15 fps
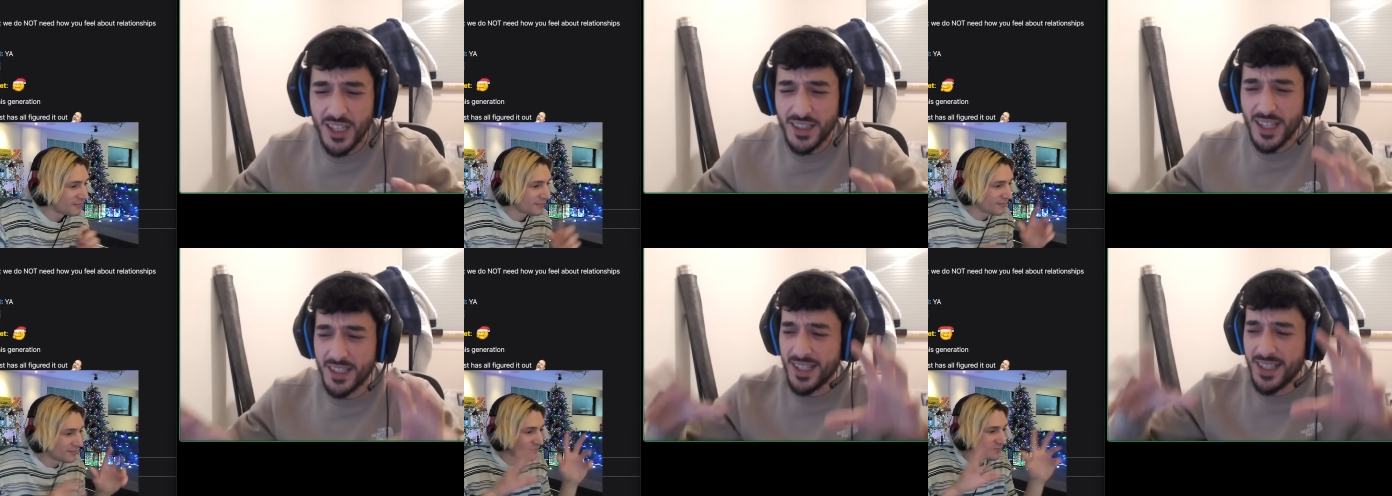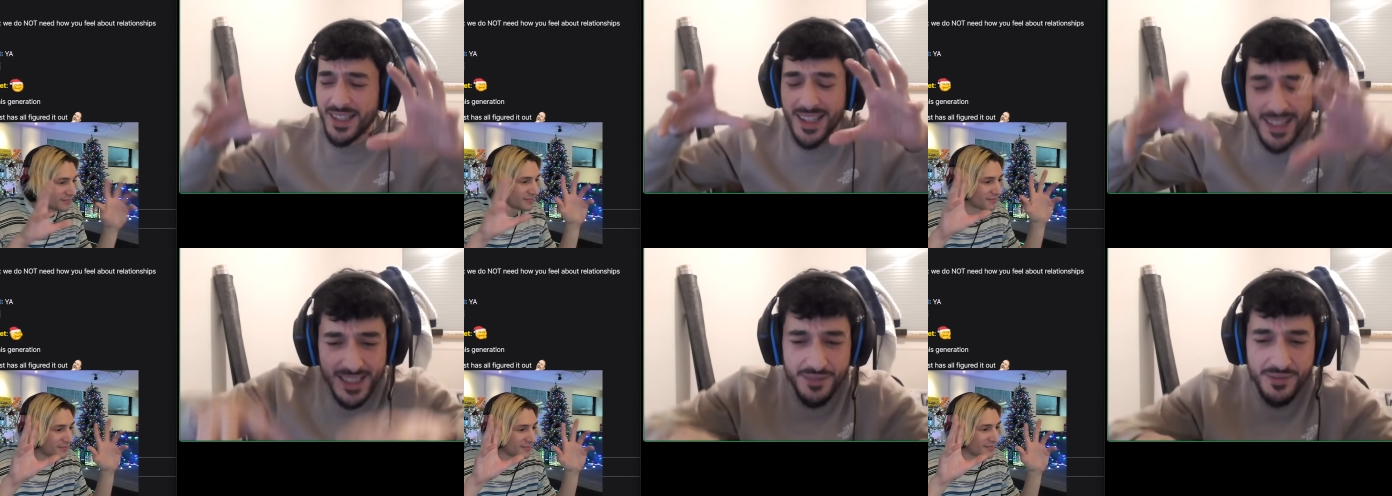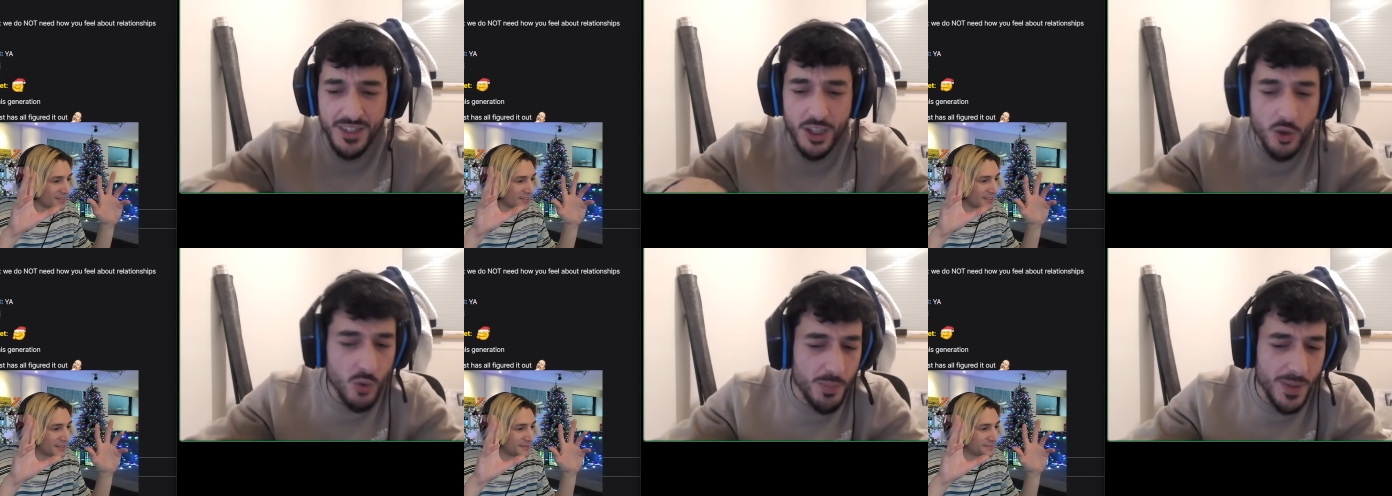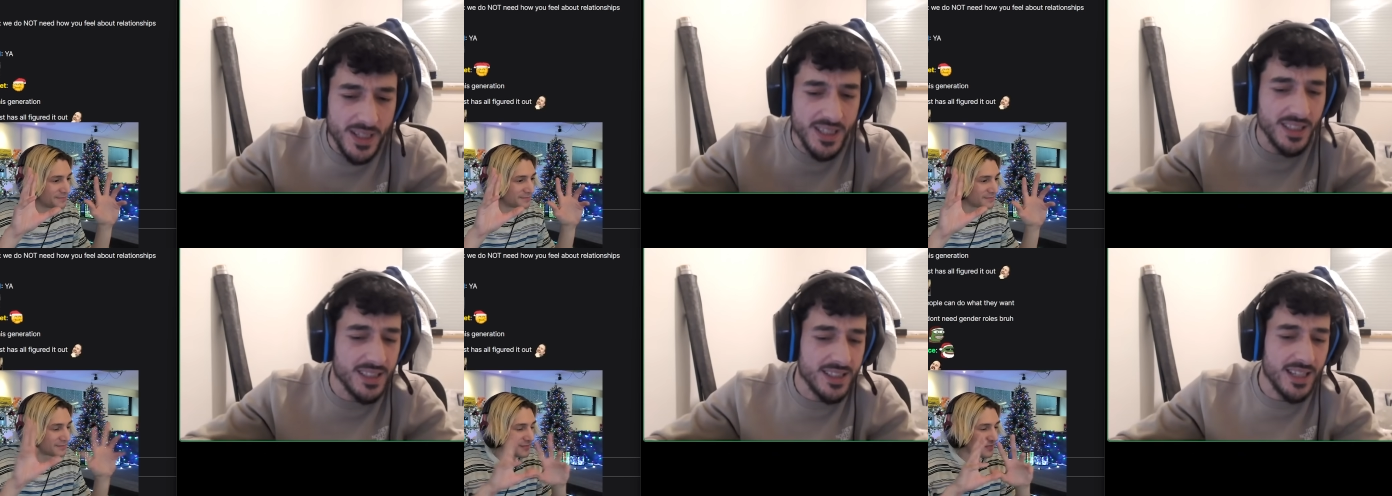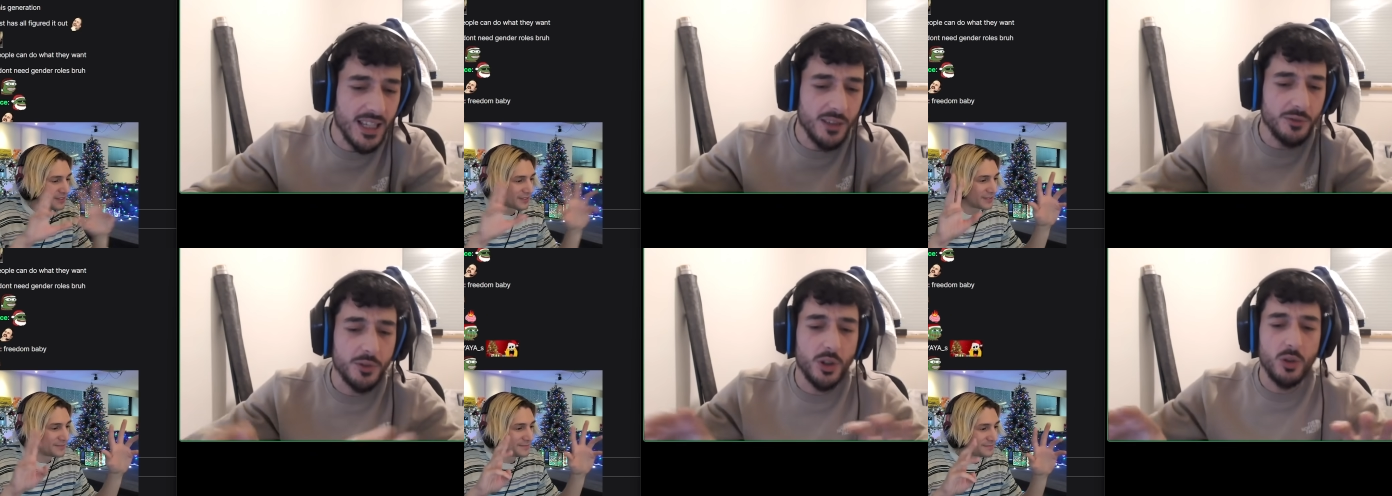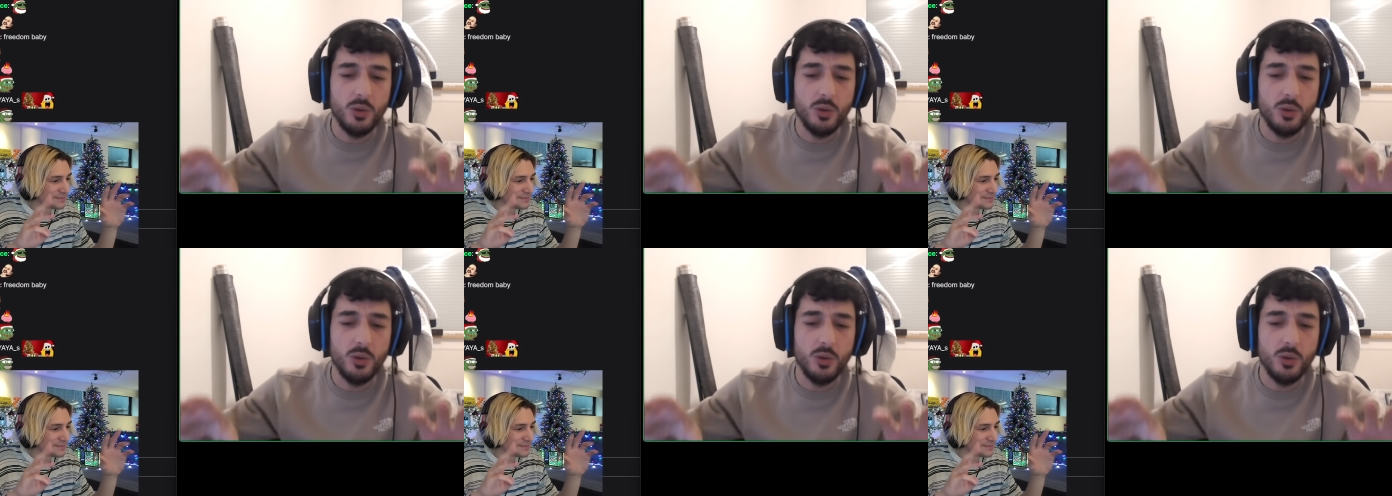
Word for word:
Speaker 1: and and, and even in Nopixel itself, you know,